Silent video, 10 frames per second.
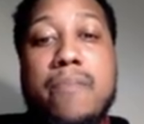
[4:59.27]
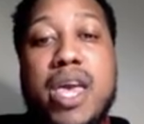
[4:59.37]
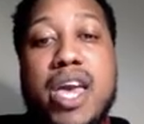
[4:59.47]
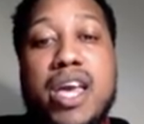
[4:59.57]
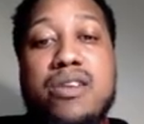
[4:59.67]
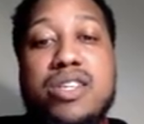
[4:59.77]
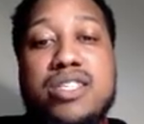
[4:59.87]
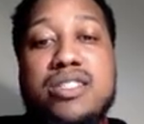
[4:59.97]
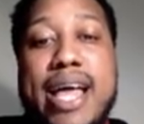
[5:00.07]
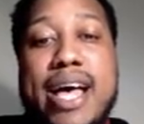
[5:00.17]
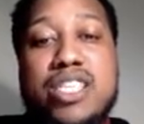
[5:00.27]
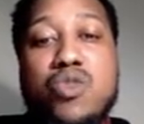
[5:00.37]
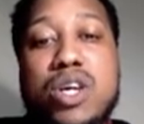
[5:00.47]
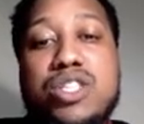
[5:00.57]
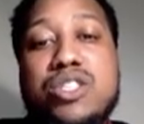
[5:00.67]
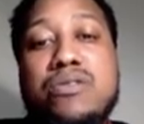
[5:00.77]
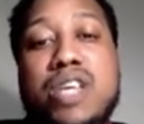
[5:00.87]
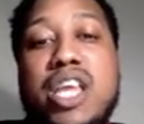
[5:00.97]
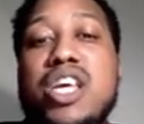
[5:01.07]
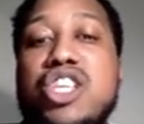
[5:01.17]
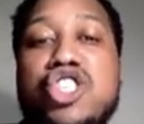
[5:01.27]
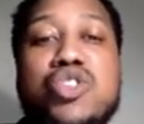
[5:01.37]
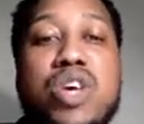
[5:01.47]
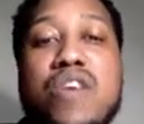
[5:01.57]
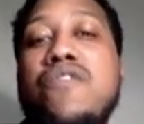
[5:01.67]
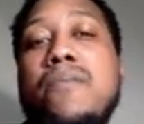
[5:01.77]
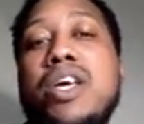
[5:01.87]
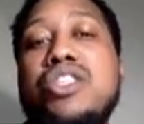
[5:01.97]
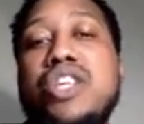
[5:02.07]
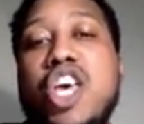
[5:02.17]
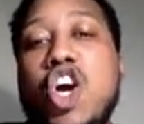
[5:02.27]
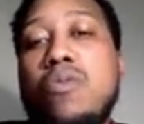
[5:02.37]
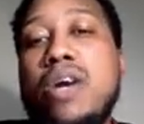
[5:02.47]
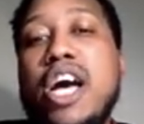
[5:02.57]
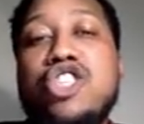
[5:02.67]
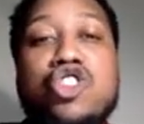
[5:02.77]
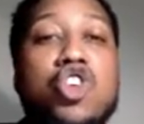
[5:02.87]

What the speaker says: And this last question, any additional information to help guide your